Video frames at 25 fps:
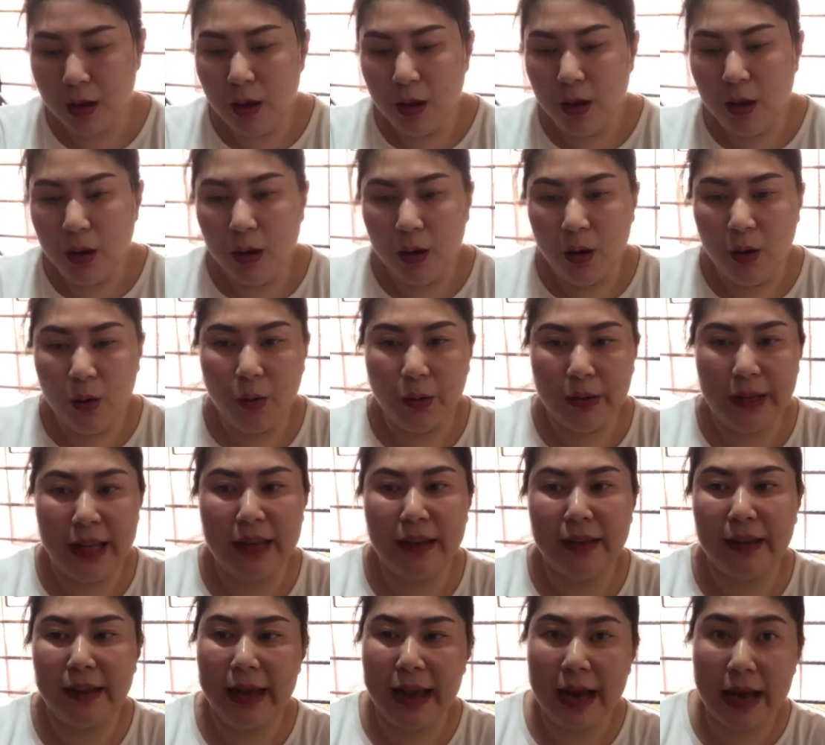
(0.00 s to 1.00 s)
Oh,
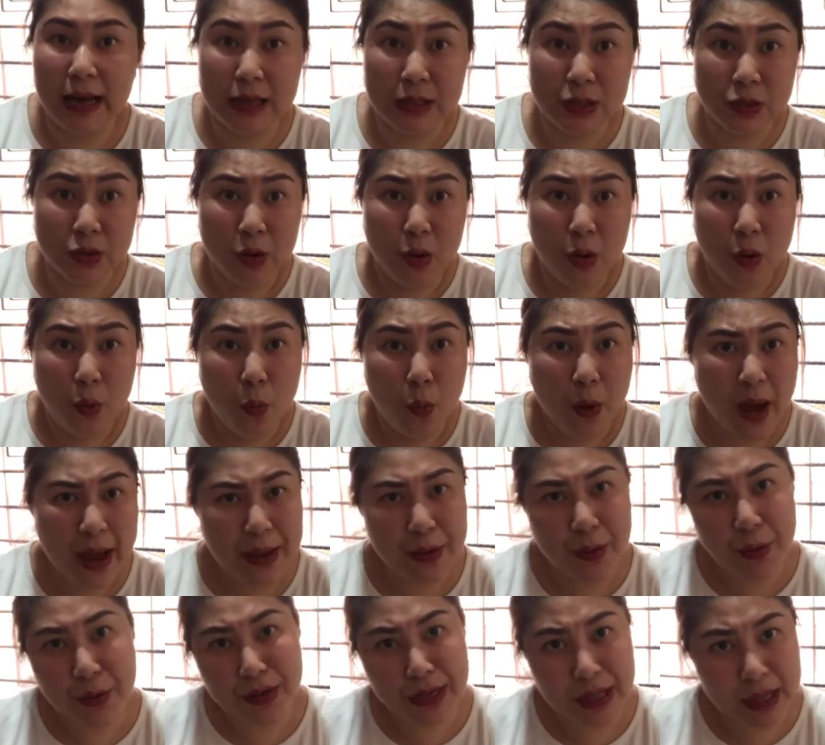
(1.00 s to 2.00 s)
then they ask, why
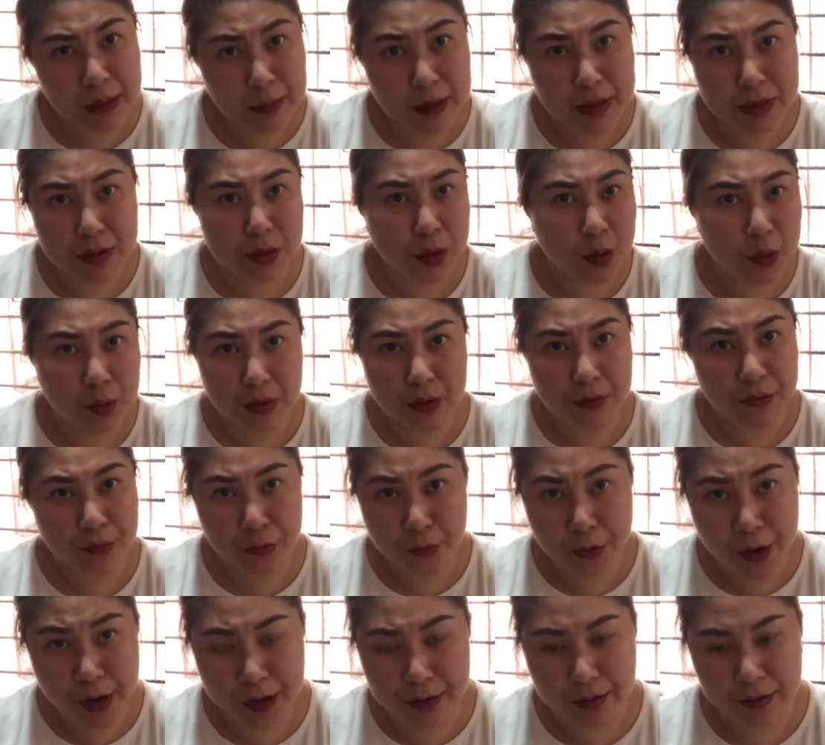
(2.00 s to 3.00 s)
your name is so
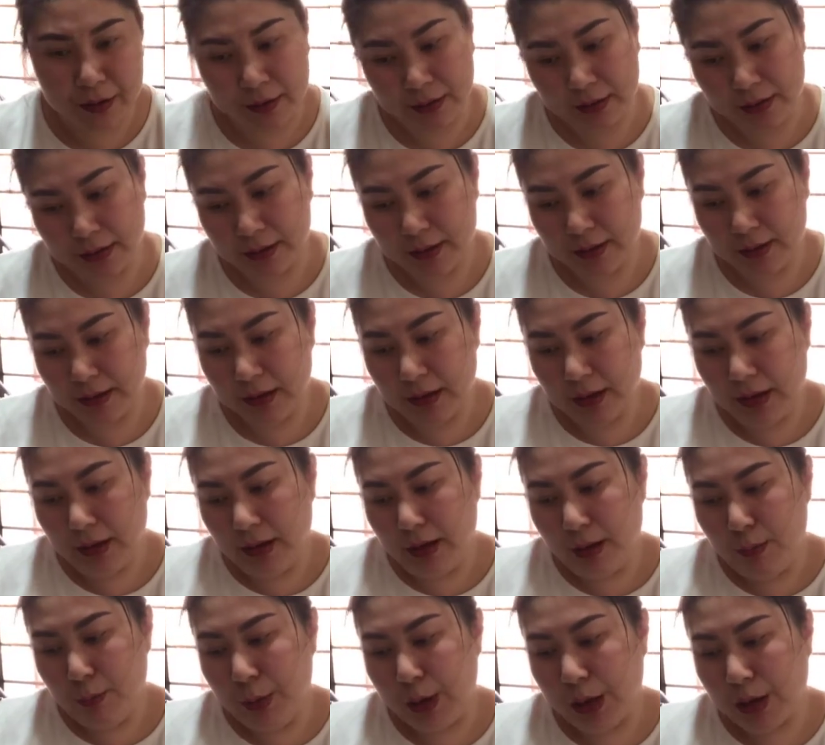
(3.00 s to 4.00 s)
different?
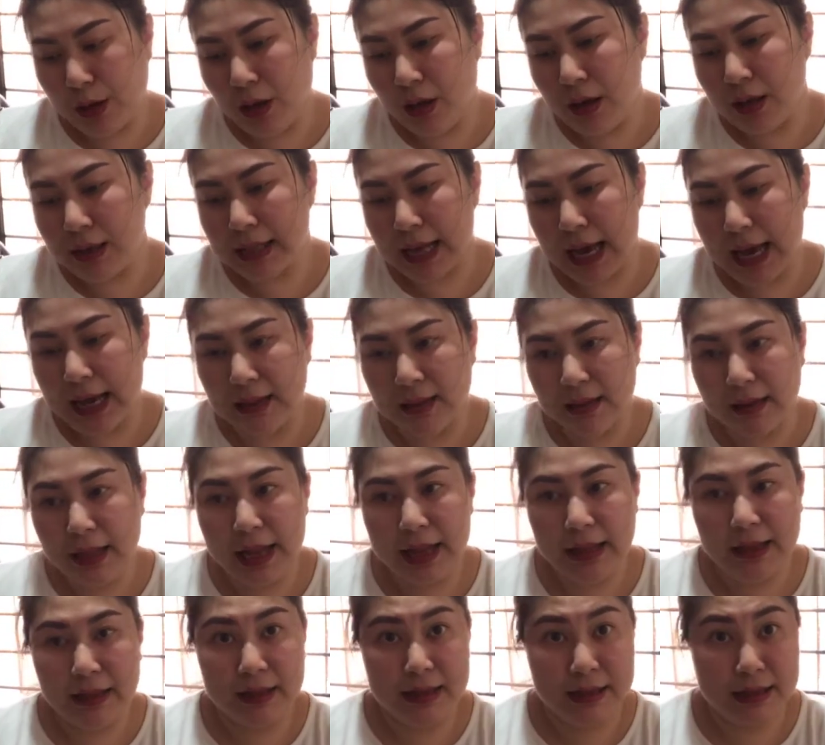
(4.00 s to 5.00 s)
Because I
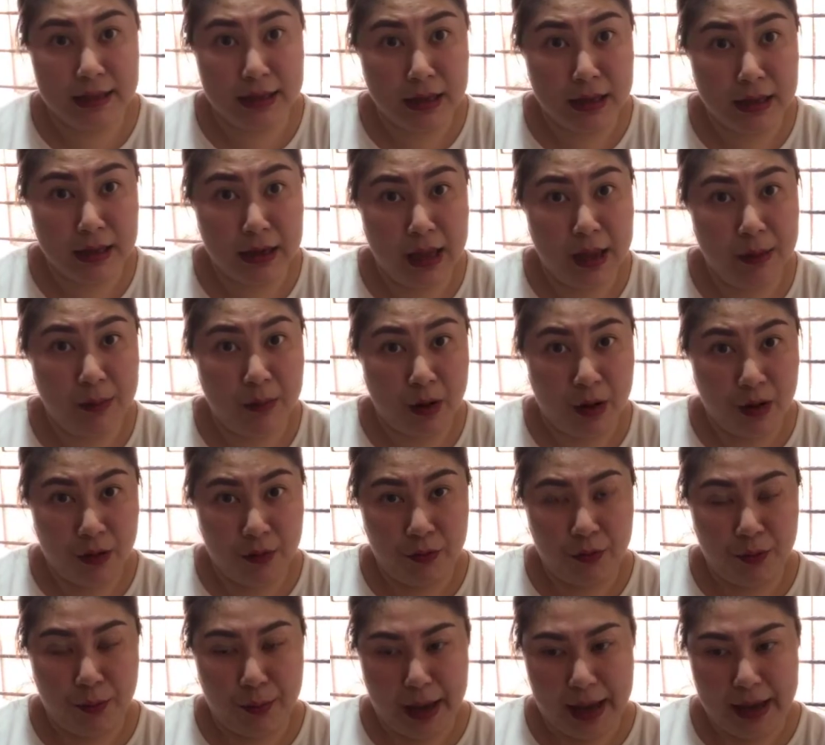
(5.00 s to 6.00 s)
take the surname
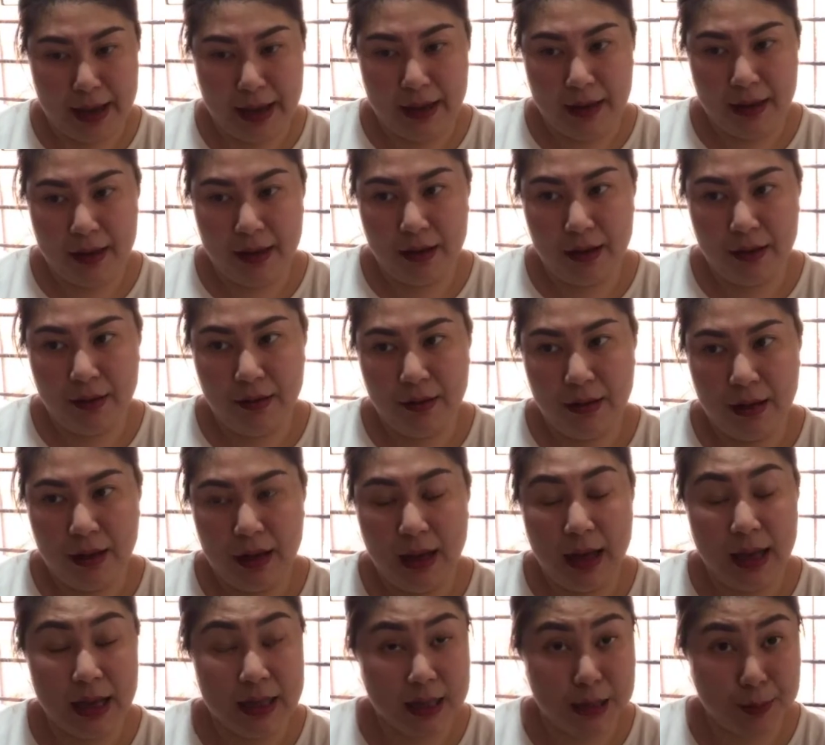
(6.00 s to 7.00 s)
of my
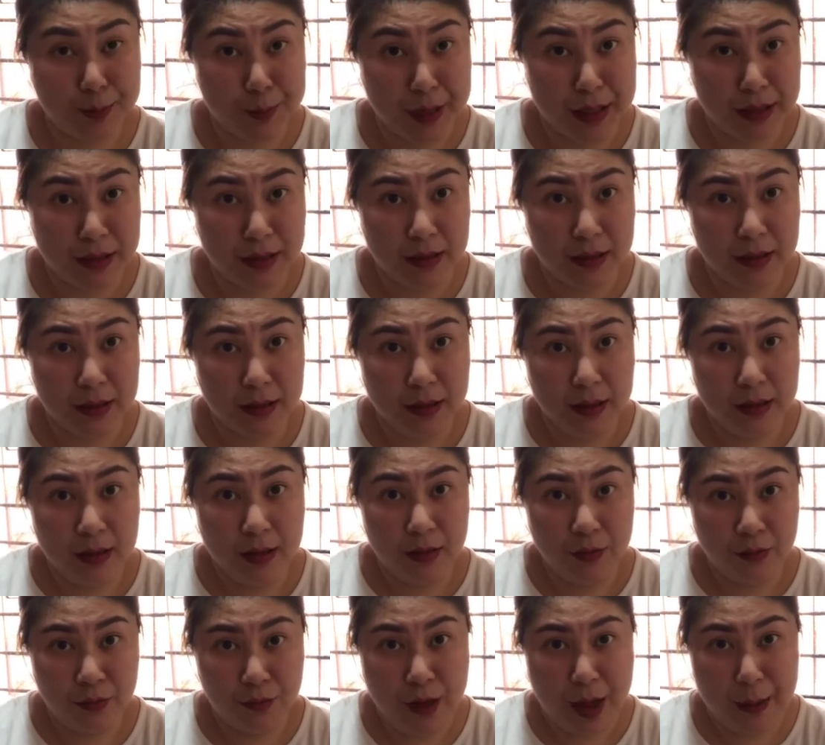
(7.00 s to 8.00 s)
husband
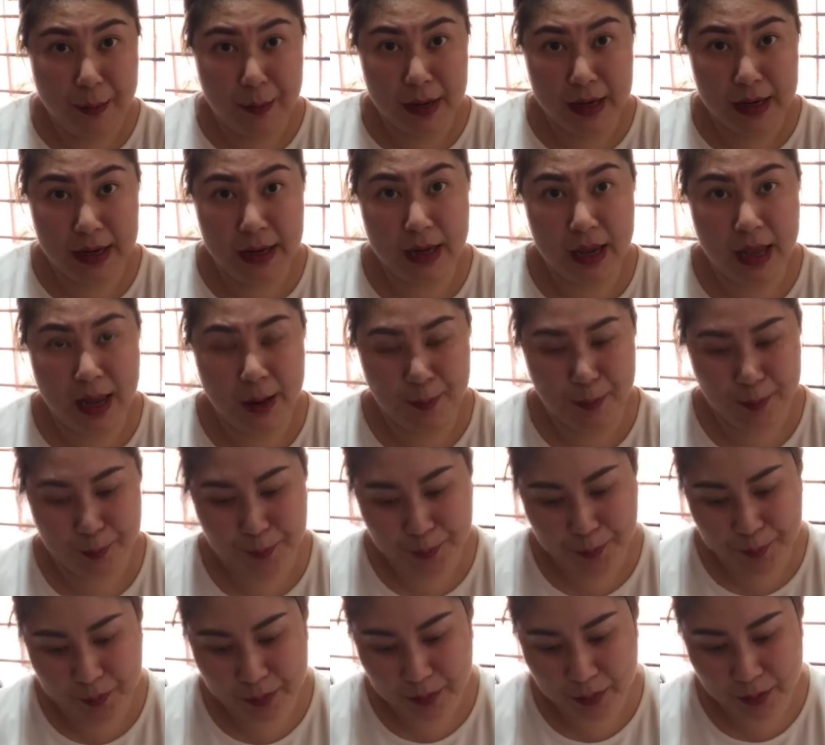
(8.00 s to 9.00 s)
family name,
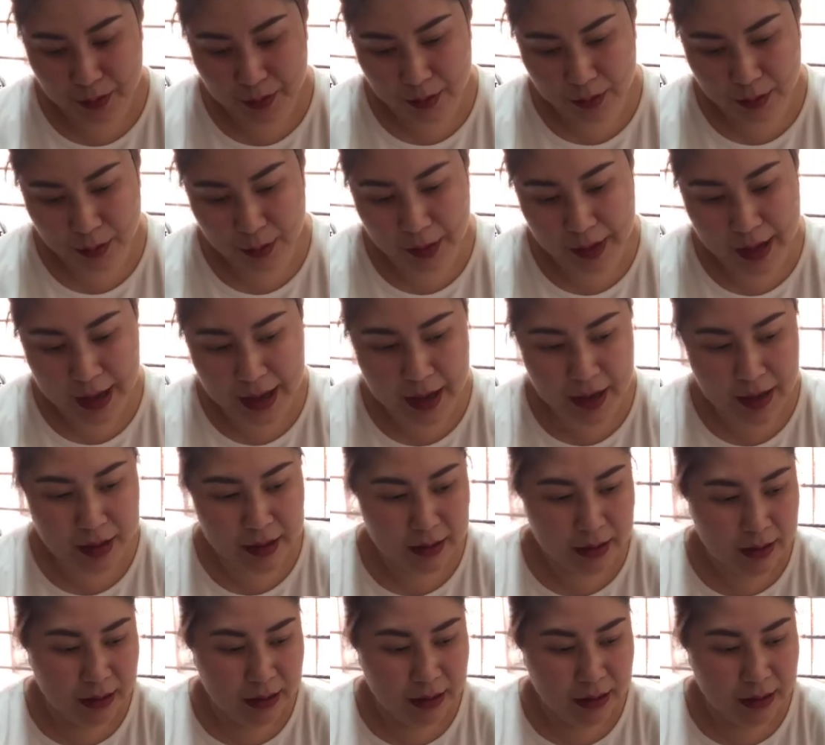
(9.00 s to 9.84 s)
okay?